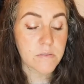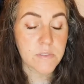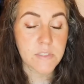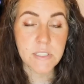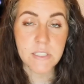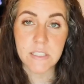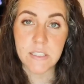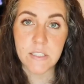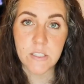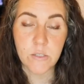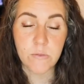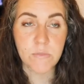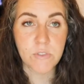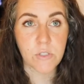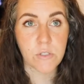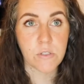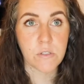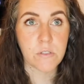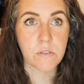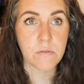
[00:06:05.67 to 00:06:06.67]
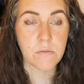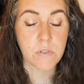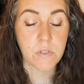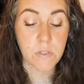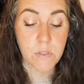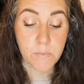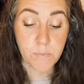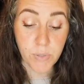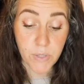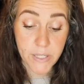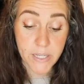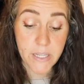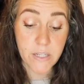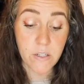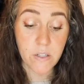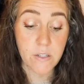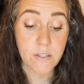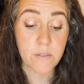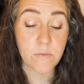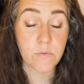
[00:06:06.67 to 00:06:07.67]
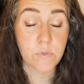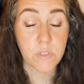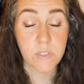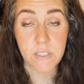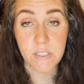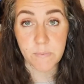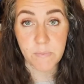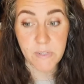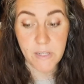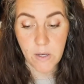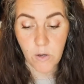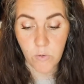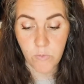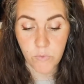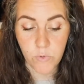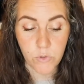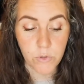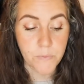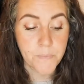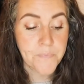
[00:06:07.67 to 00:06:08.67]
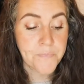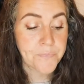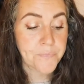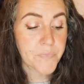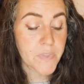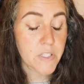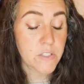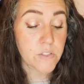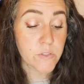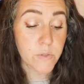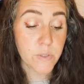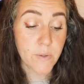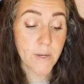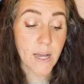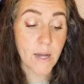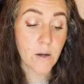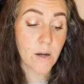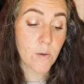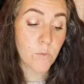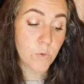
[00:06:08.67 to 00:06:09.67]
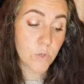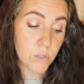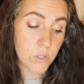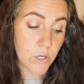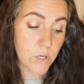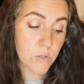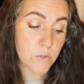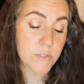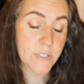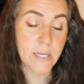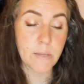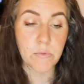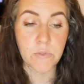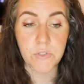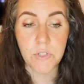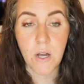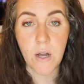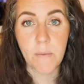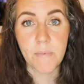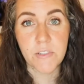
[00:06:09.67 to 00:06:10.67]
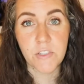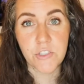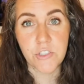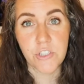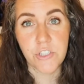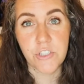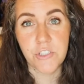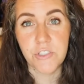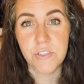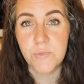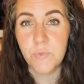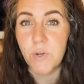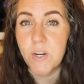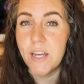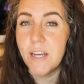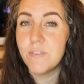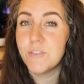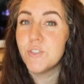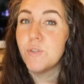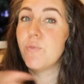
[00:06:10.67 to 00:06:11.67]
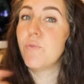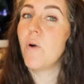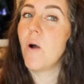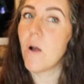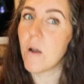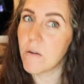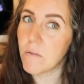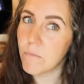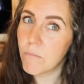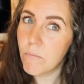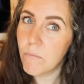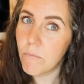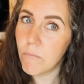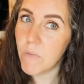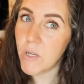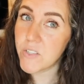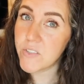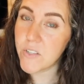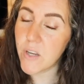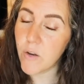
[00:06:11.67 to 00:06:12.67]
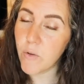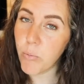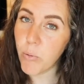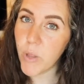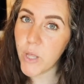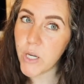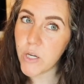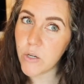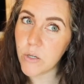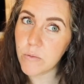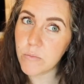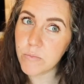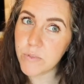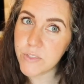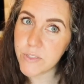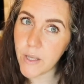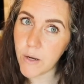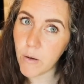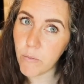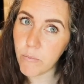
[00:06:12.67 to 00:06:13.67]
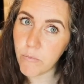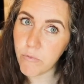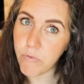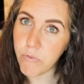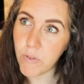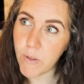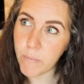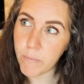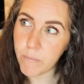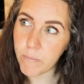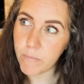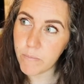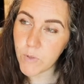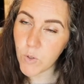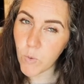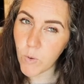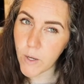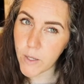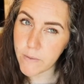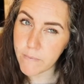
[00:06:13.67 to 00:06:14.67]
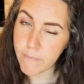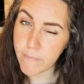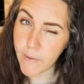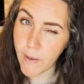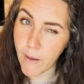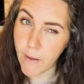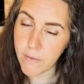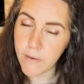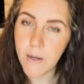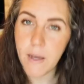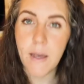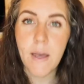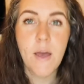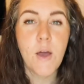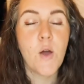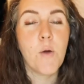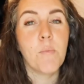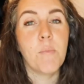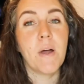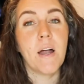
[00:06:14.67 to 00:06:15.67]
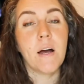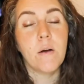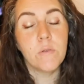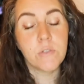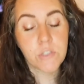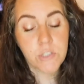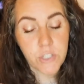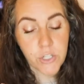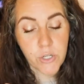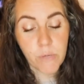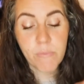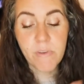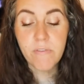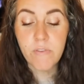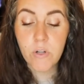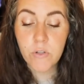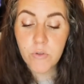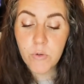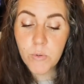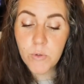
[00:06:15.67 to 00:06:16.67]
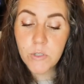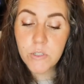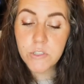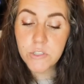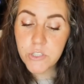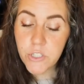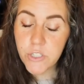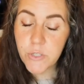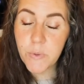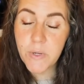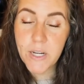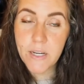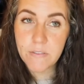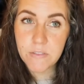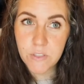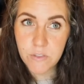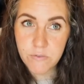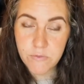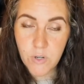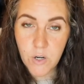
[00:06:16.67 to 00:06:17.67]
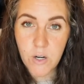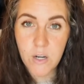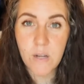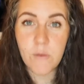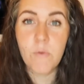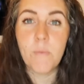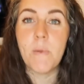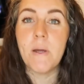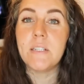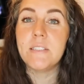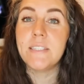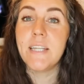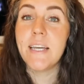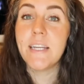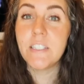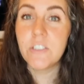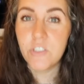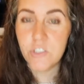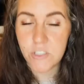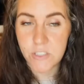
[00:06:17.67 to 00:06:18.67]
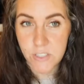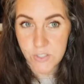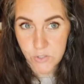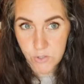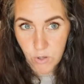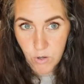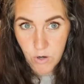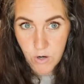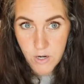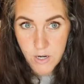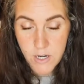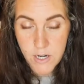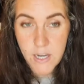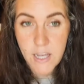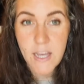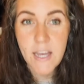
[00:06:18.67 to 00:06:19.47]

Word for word: systems, her, her planner really has been helpful. So anyway, I, I will go tabletop and show you just what I have so far. It's not a planner setup flip quite yet, but I will show you, I'll be vulnerable and show you what I have so far and what my intentions are.